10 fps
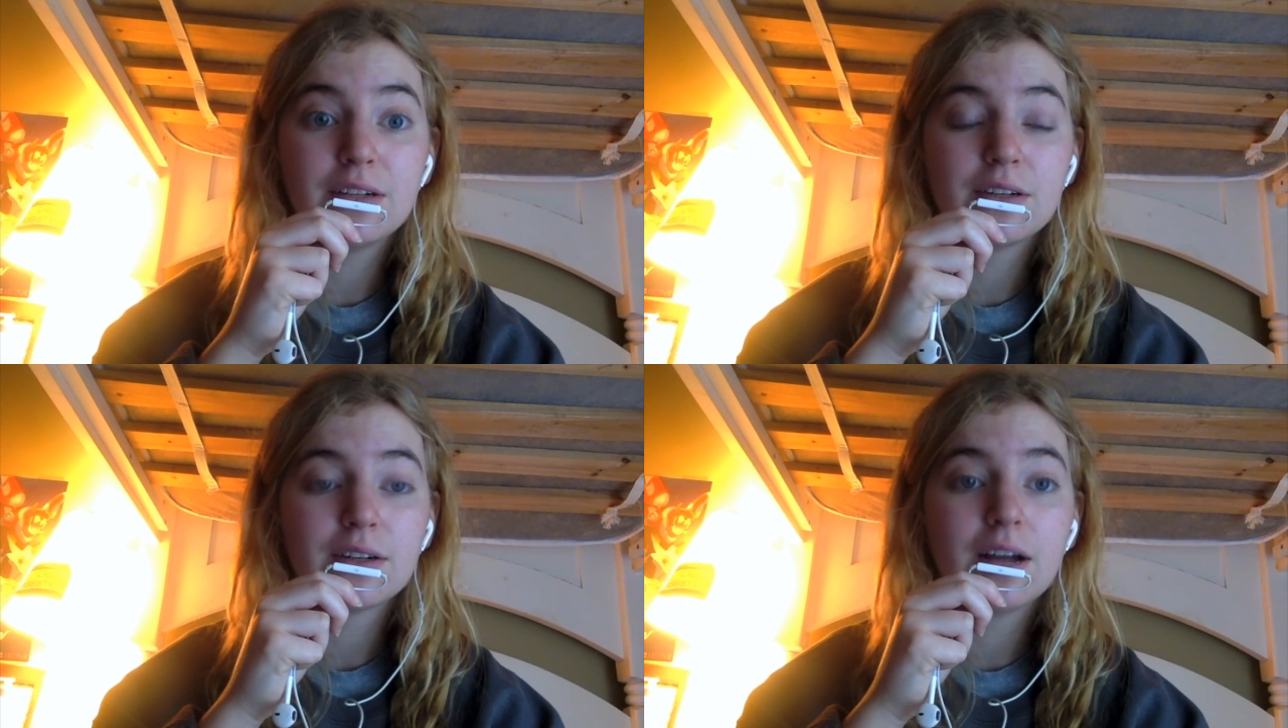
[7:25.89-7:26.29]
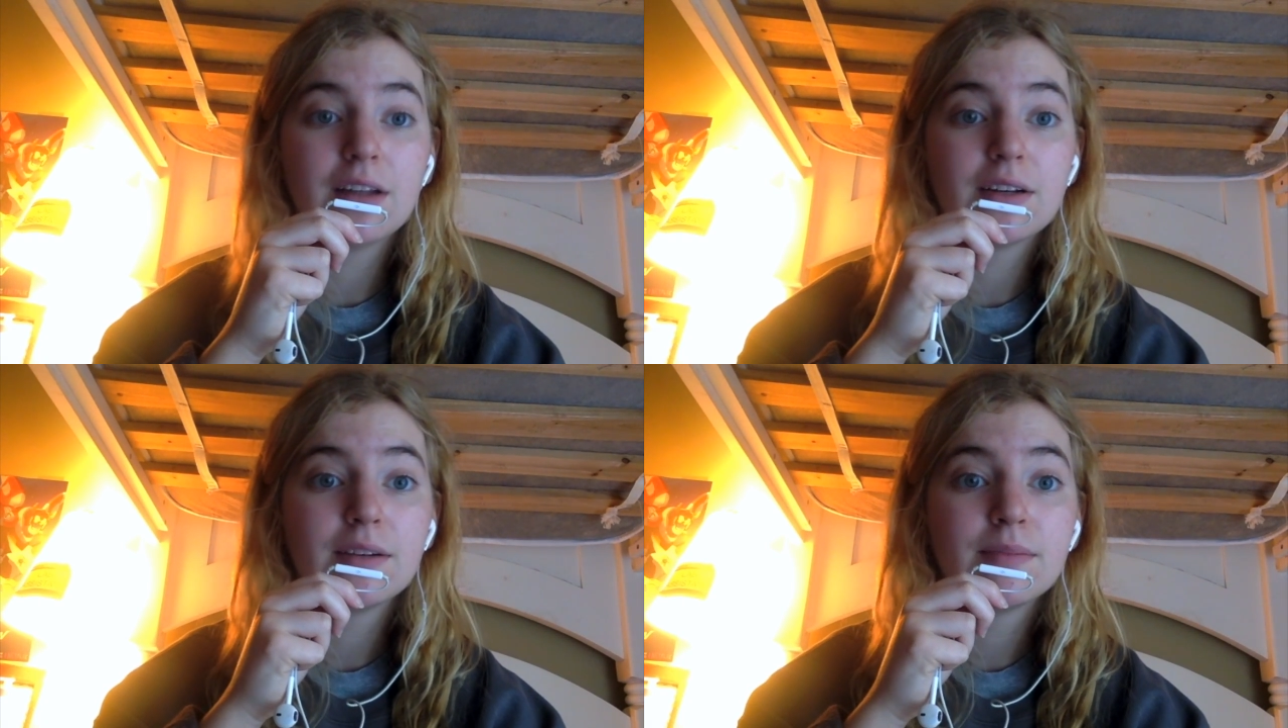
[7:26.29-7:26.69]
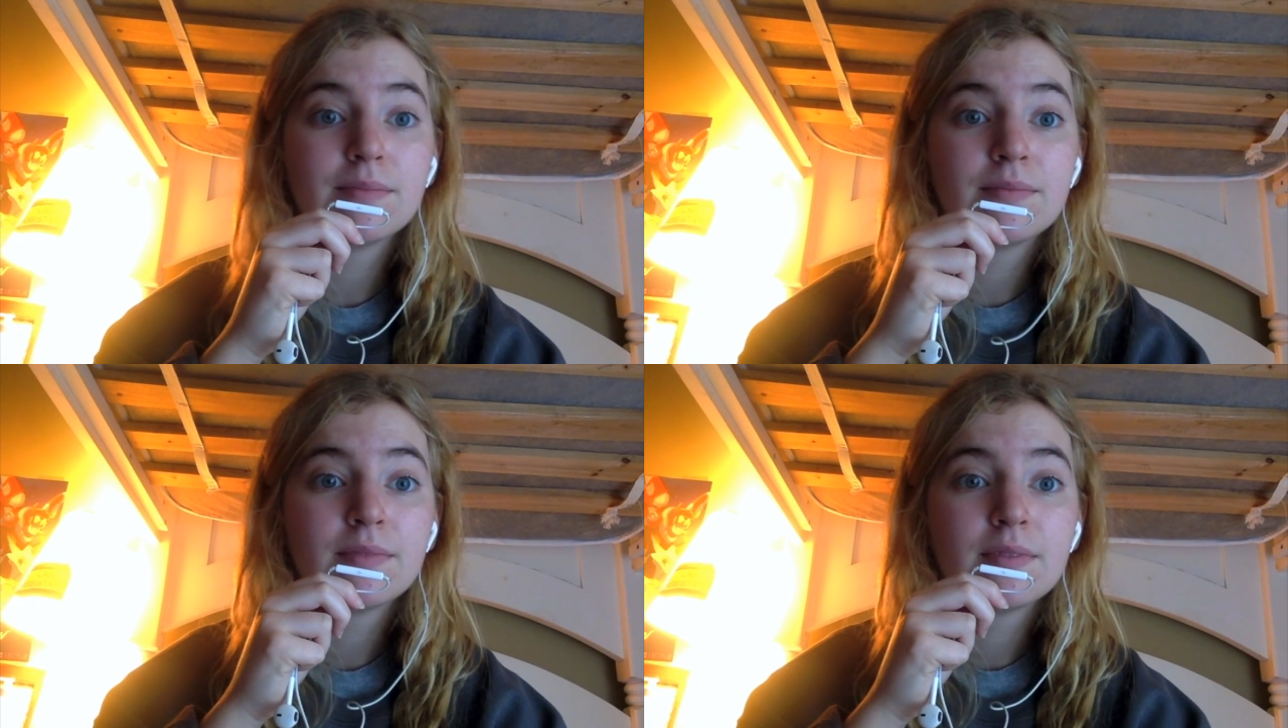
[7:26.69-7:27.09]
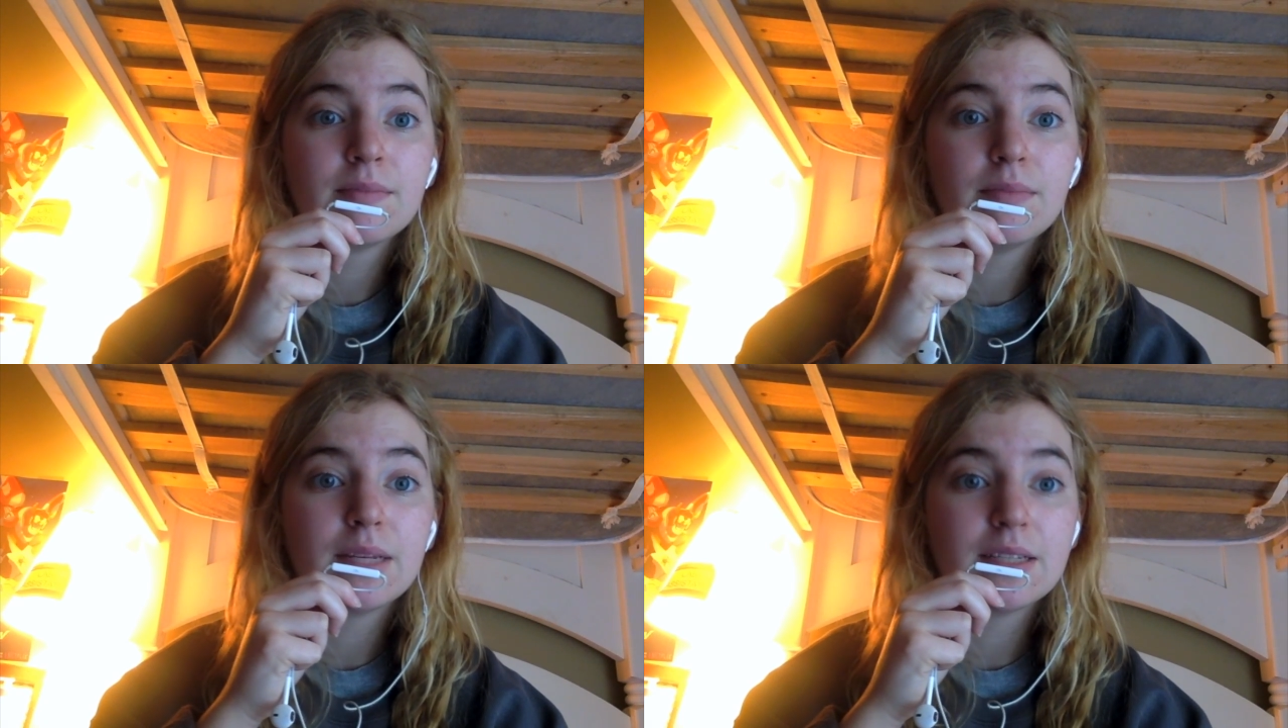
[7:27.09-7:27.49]
her color,
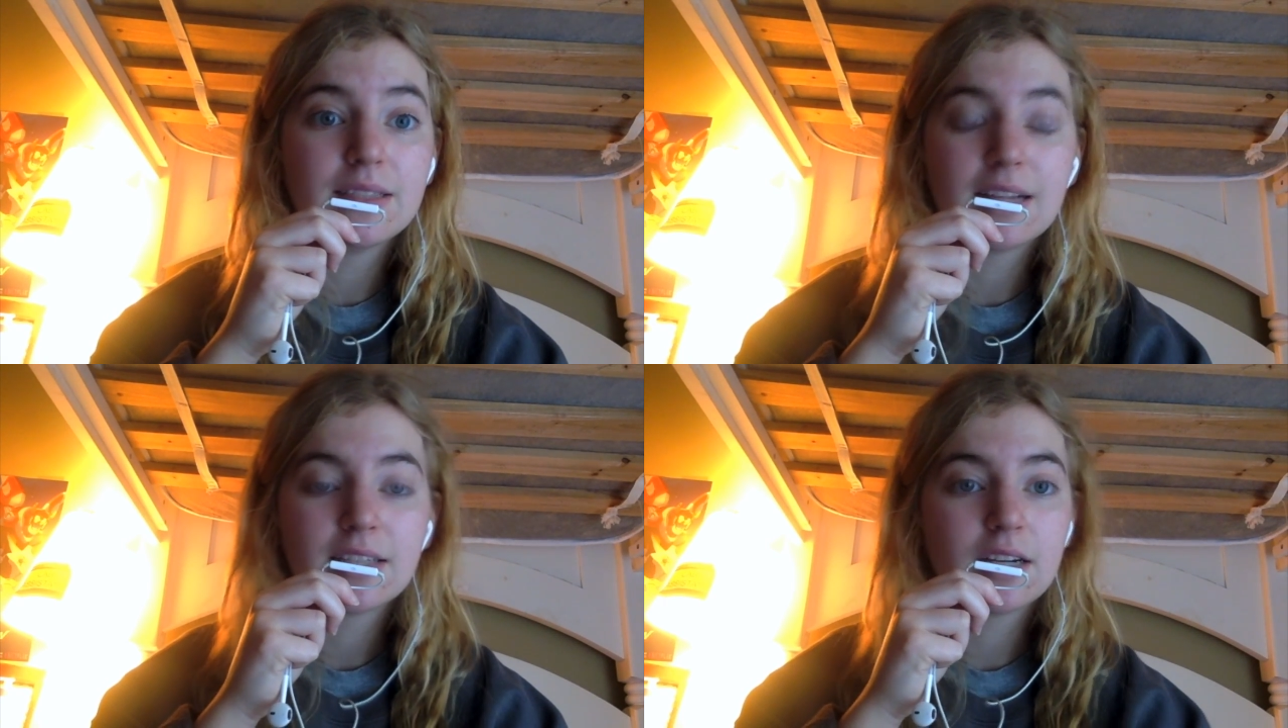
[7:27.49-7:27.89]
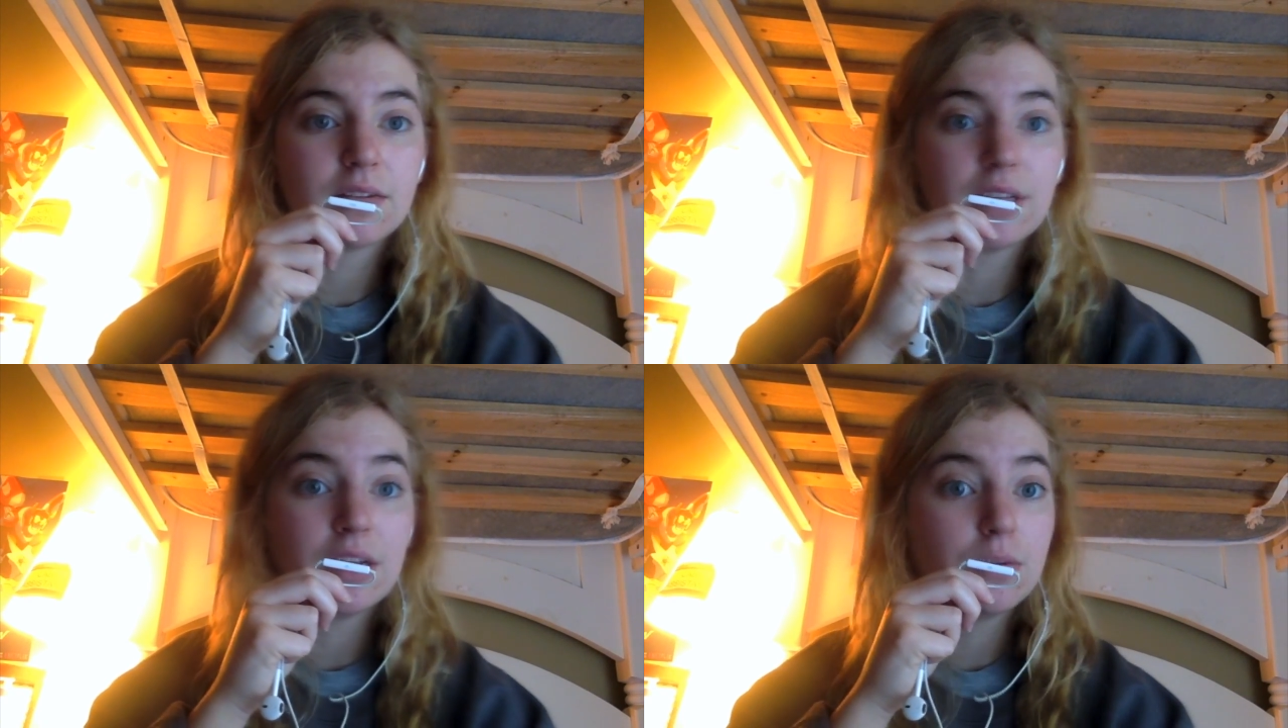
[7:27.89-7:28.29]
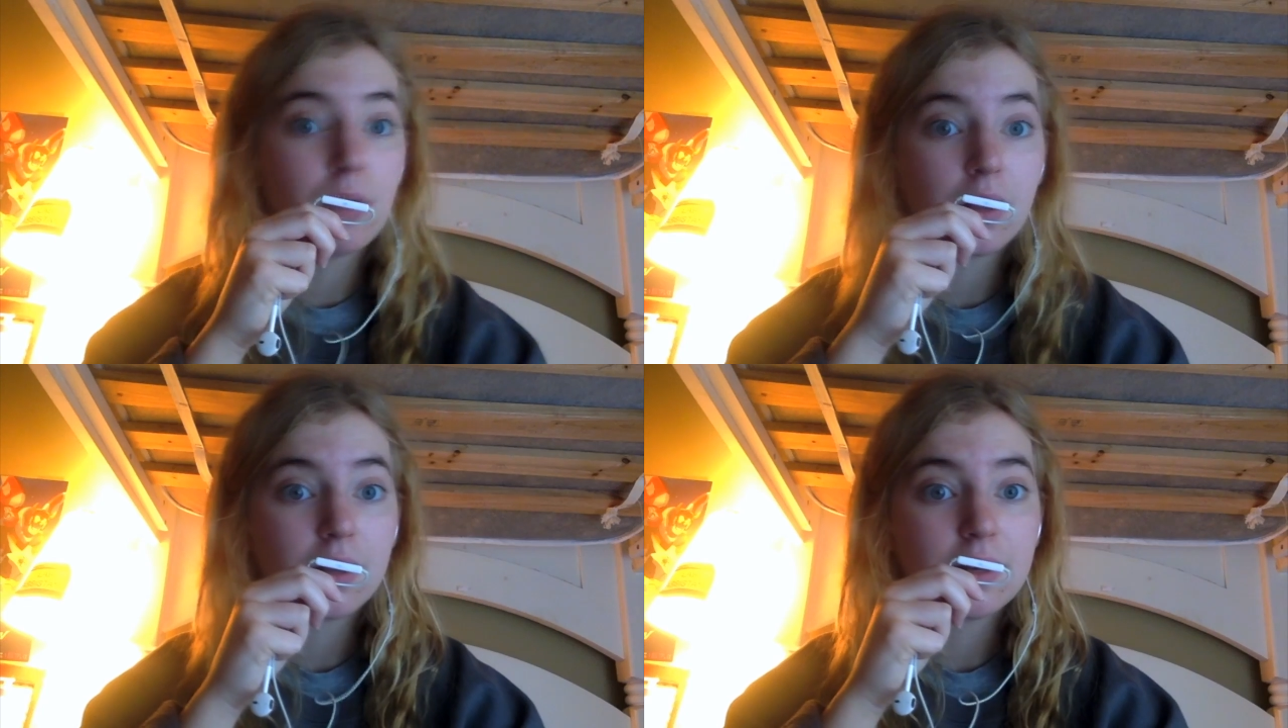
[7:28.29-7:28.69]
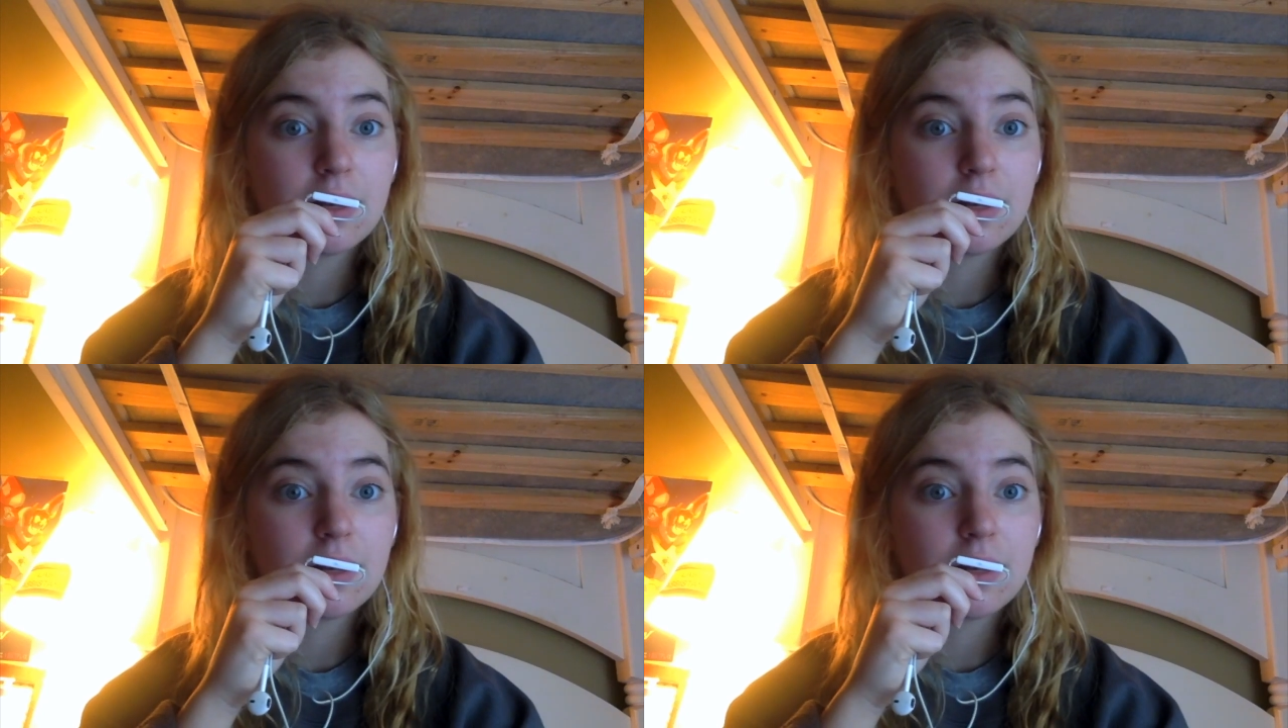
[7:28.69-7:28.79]
because that's not really equality.